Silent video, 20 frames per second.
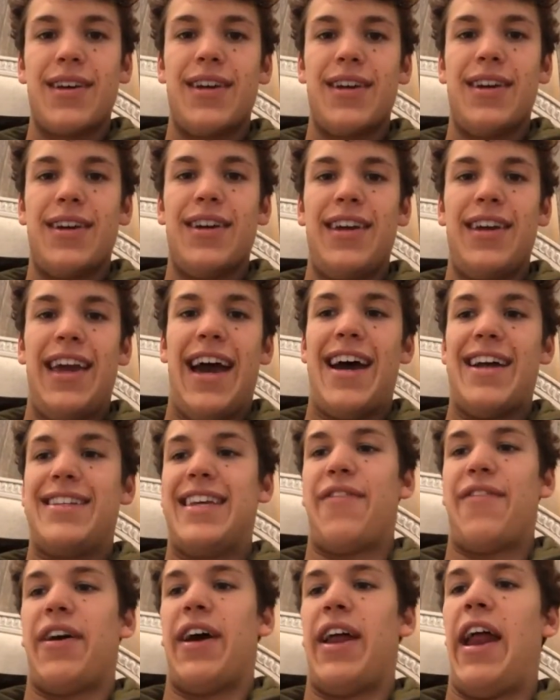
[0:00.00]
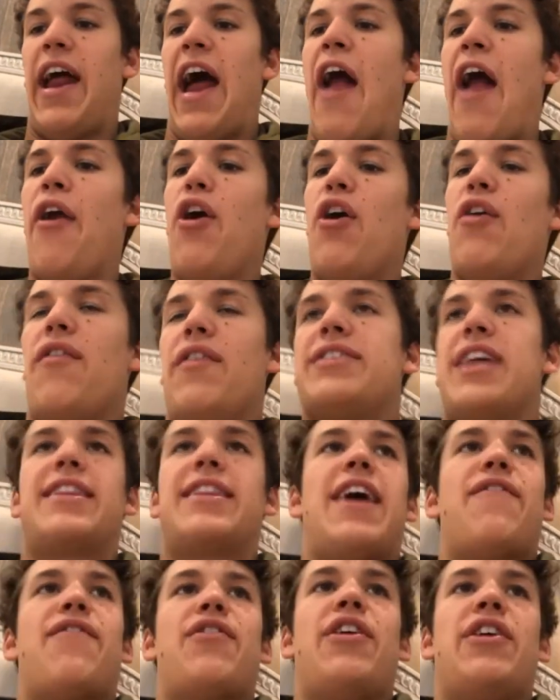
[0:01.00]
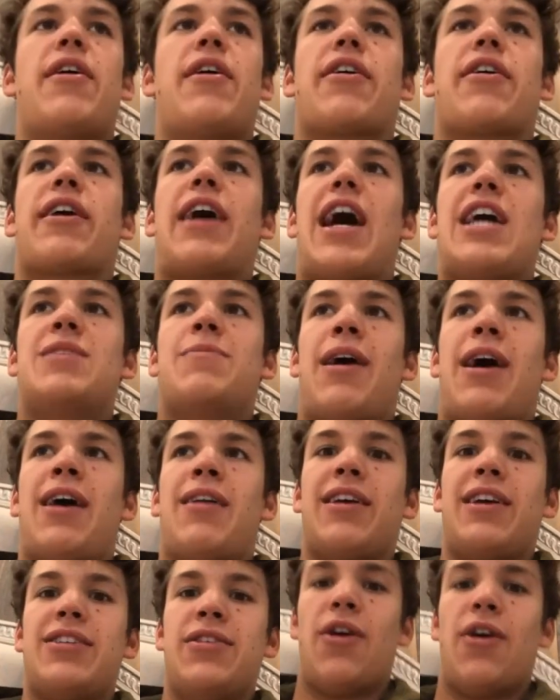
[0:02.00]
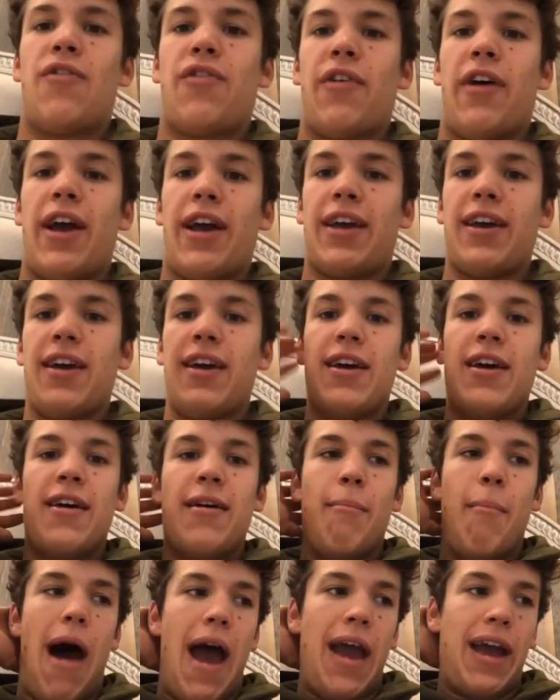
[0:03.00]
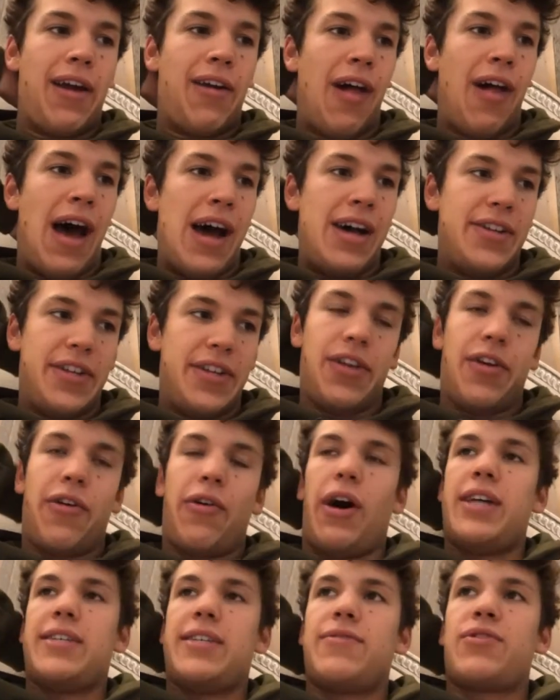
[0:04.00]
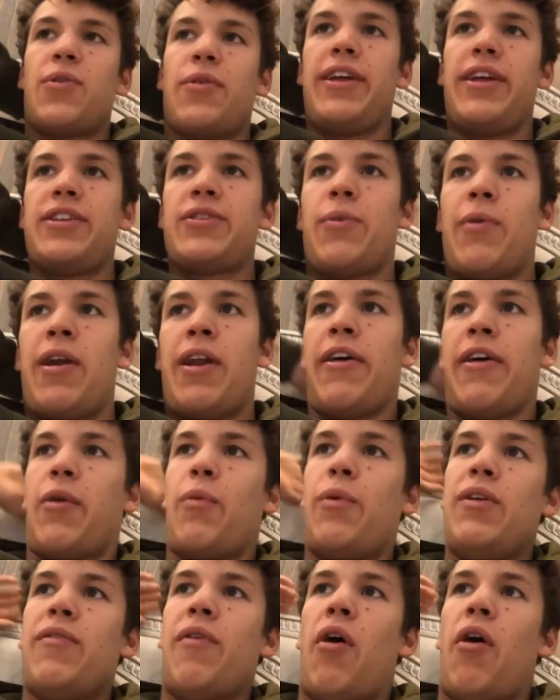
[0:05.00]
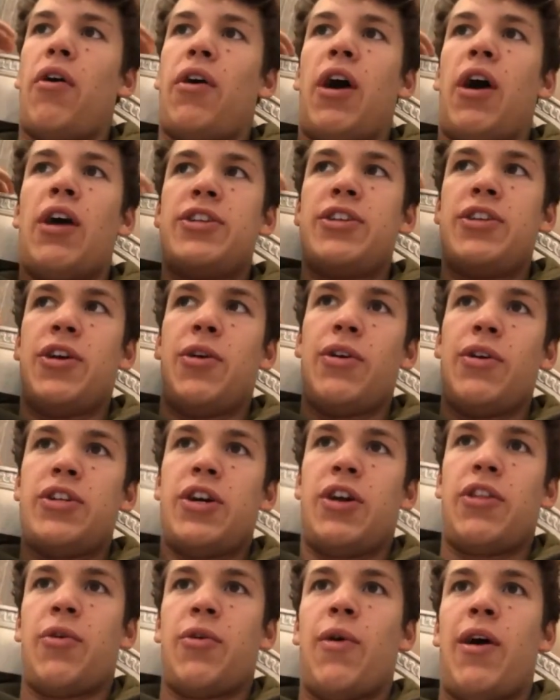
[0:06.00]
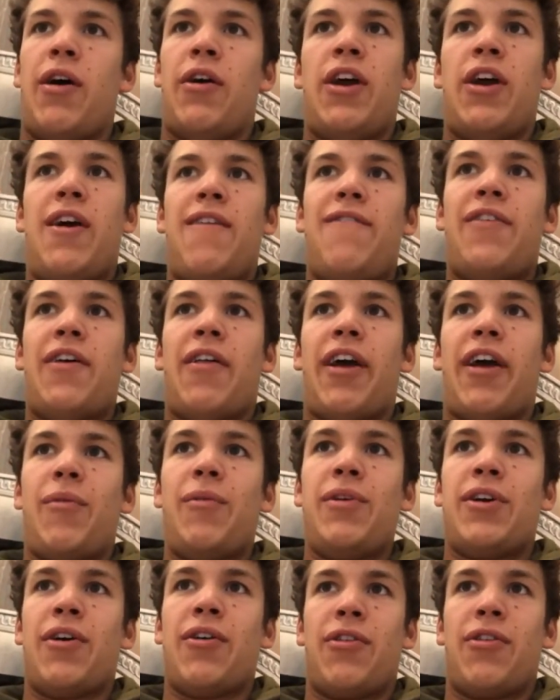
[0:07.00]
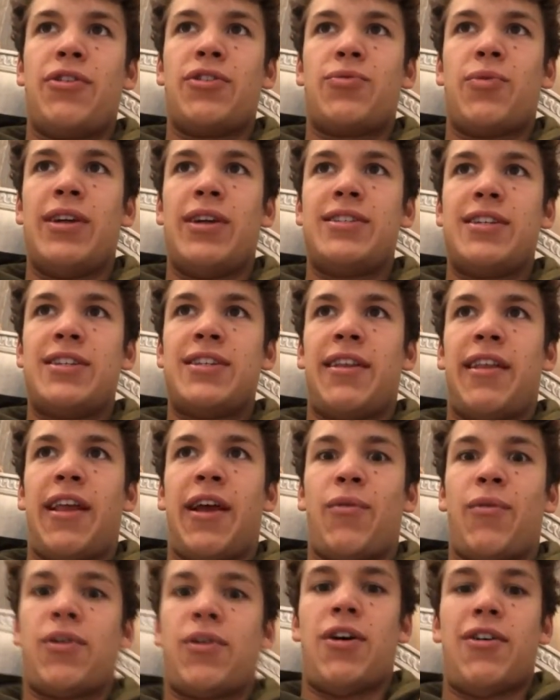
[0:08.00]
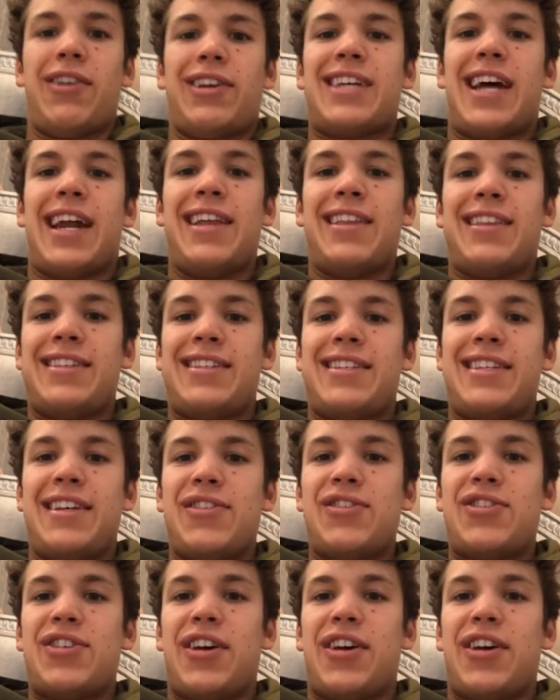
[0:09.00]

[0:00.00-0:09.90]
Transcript: Yeah, definitely. And I don't know if it's like that for the younger guys, but I at least know for like my class, like the class of twenty twenty, like we've all gotten to know each other well enough that like we go to those races and like we're all excited to see each